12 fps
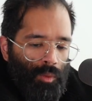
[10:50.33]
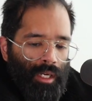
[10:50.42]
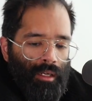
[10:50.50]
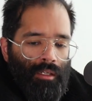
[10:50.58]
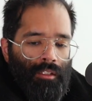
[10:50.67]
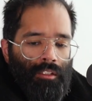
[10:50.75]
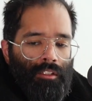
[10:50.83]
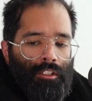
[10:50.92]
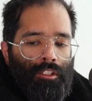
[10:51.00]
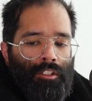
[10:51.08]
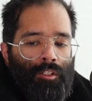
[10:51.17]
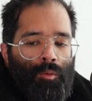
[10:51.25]
where,
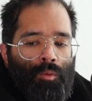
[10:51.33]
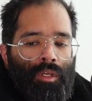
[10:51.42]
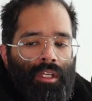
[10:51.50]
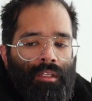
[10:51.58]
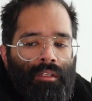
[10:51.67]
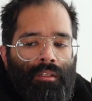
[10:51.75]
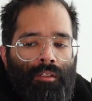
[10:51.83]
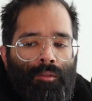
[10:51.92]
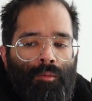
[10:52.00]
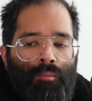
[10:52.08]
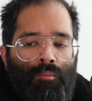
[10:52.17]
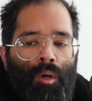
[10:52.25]

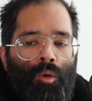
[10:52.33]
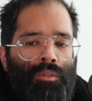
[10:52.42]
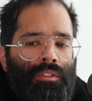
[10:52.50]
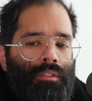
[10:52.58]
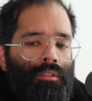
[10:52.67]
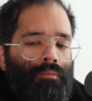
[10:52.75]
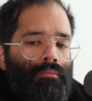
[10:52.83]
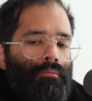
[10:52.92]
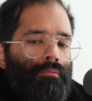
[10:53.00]
in most